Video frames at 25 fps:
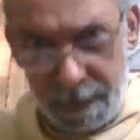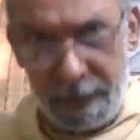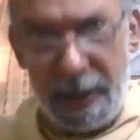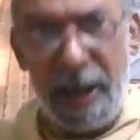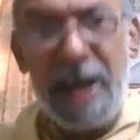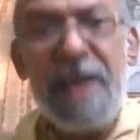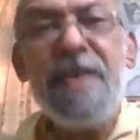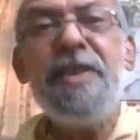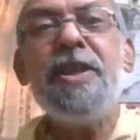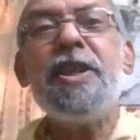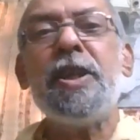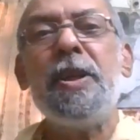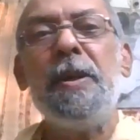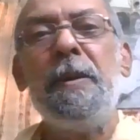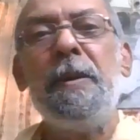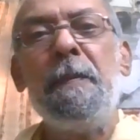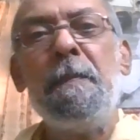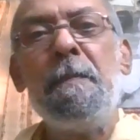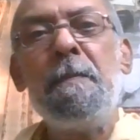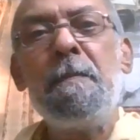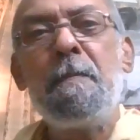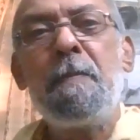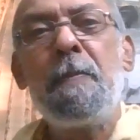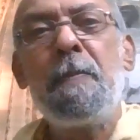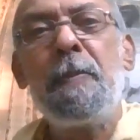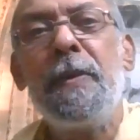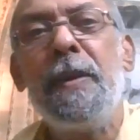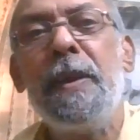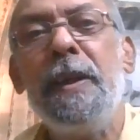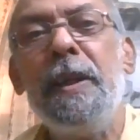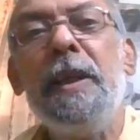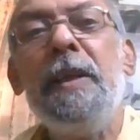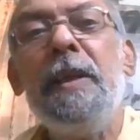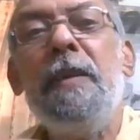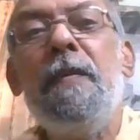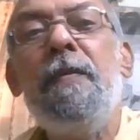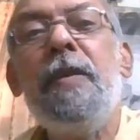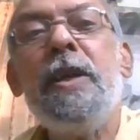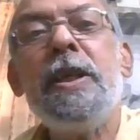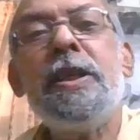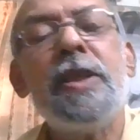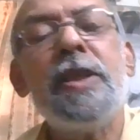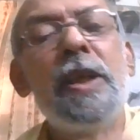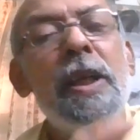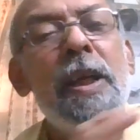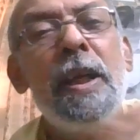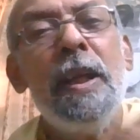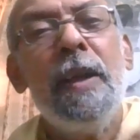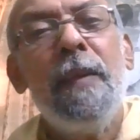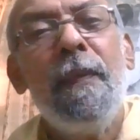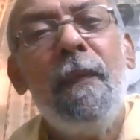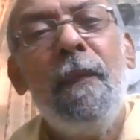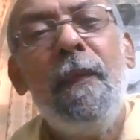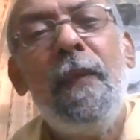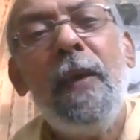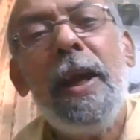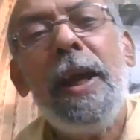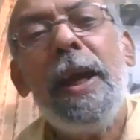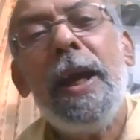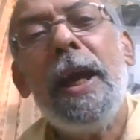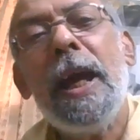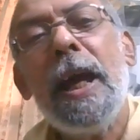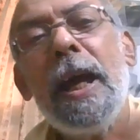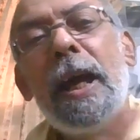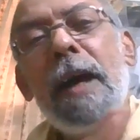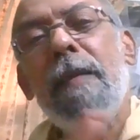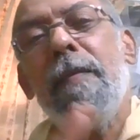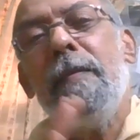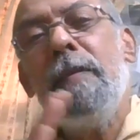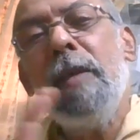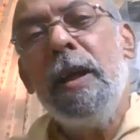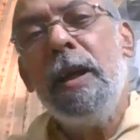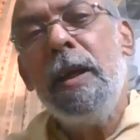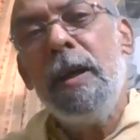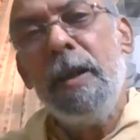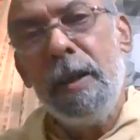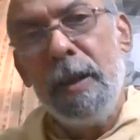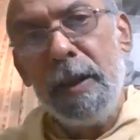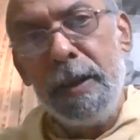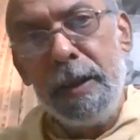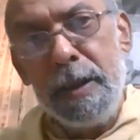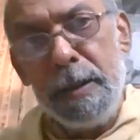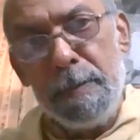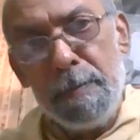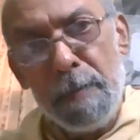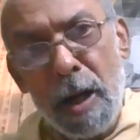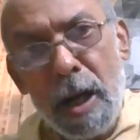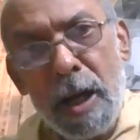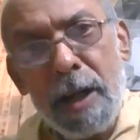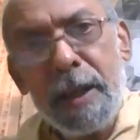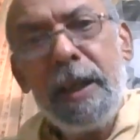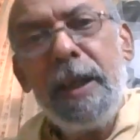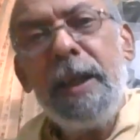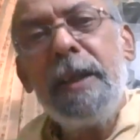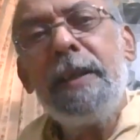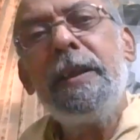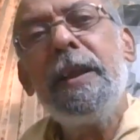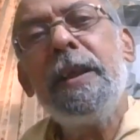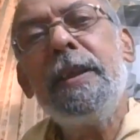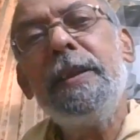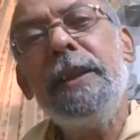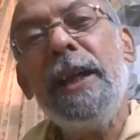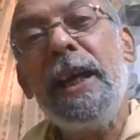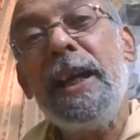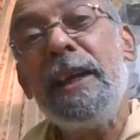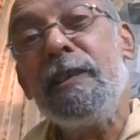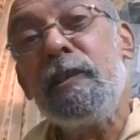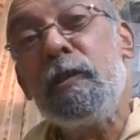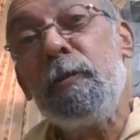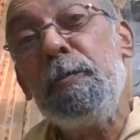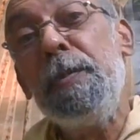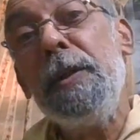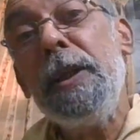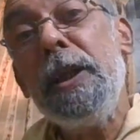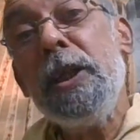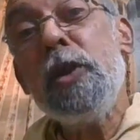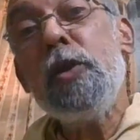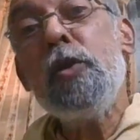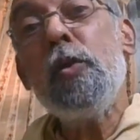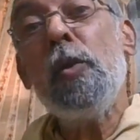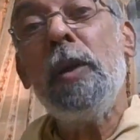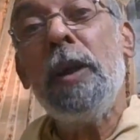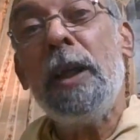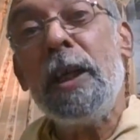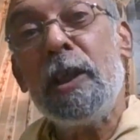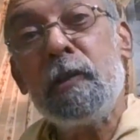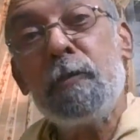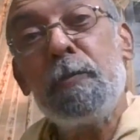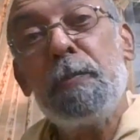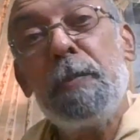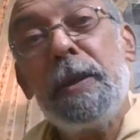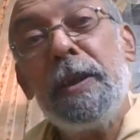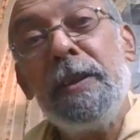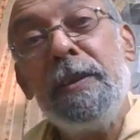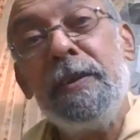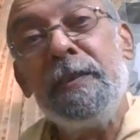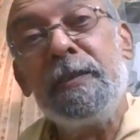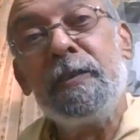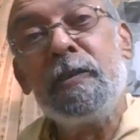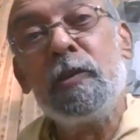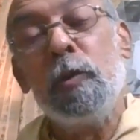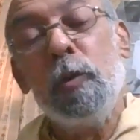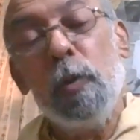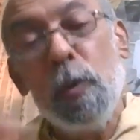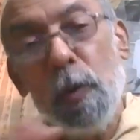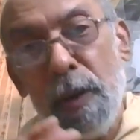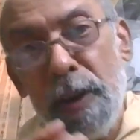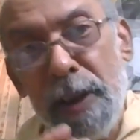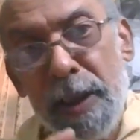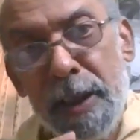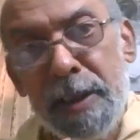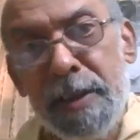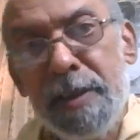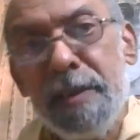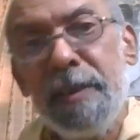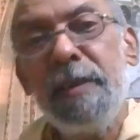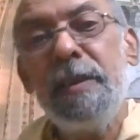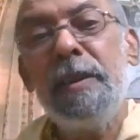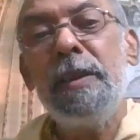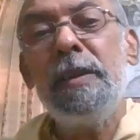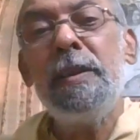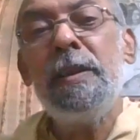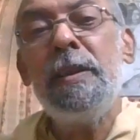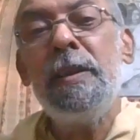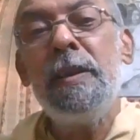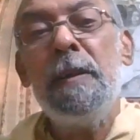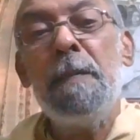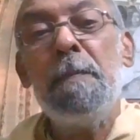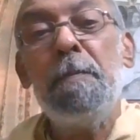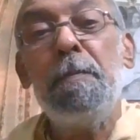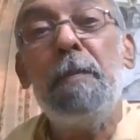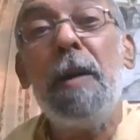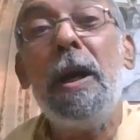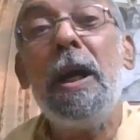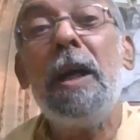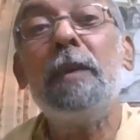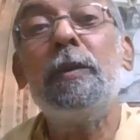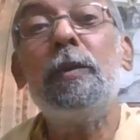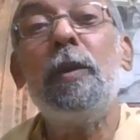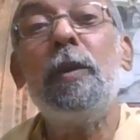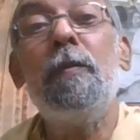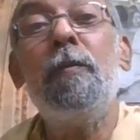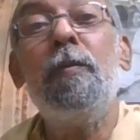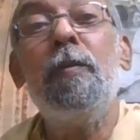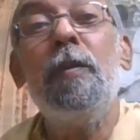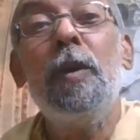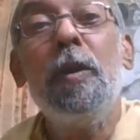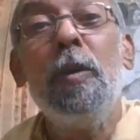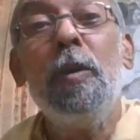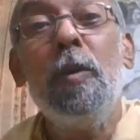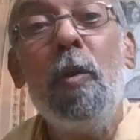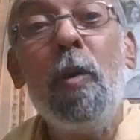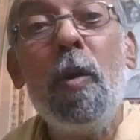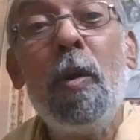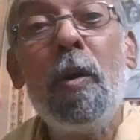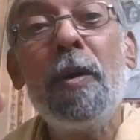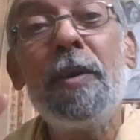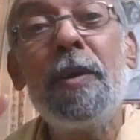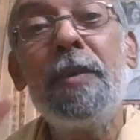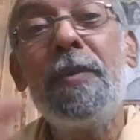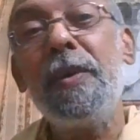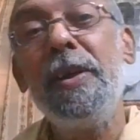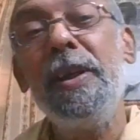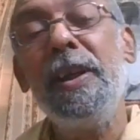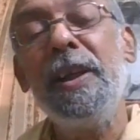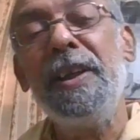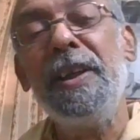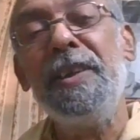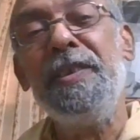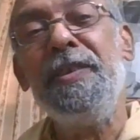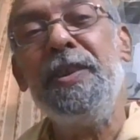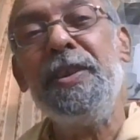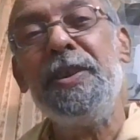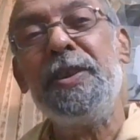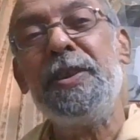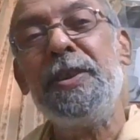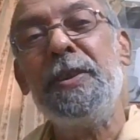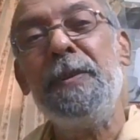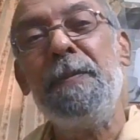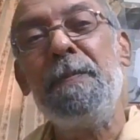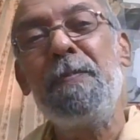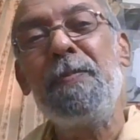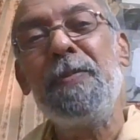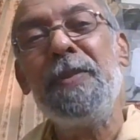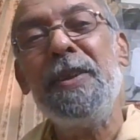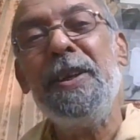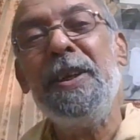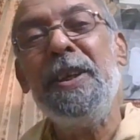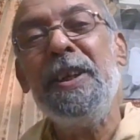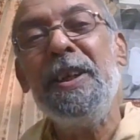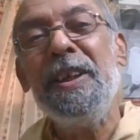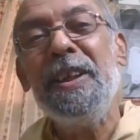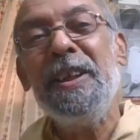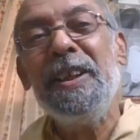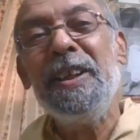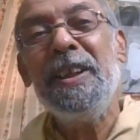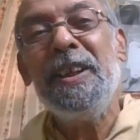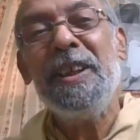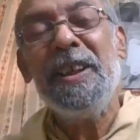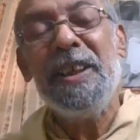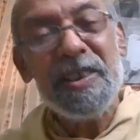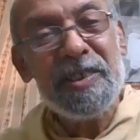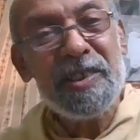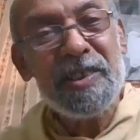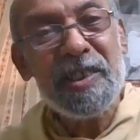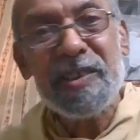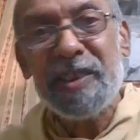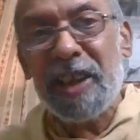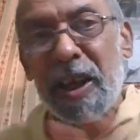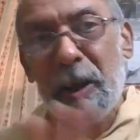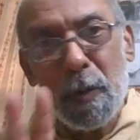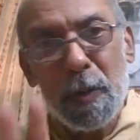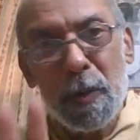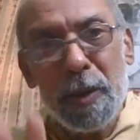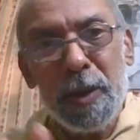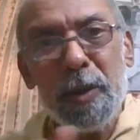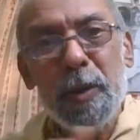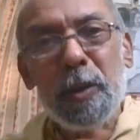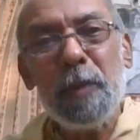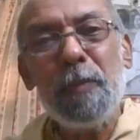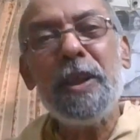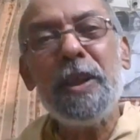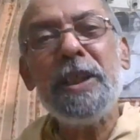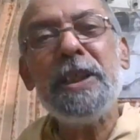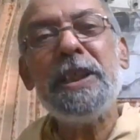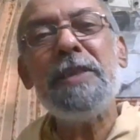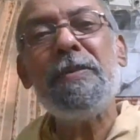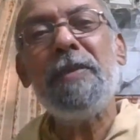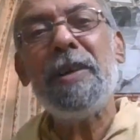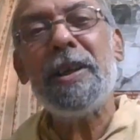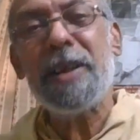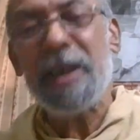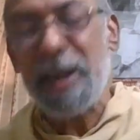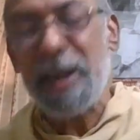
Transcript: tradition in which they have demarcated the spiritual aspirants who lead the path of God realization. He says, according to Vaishnava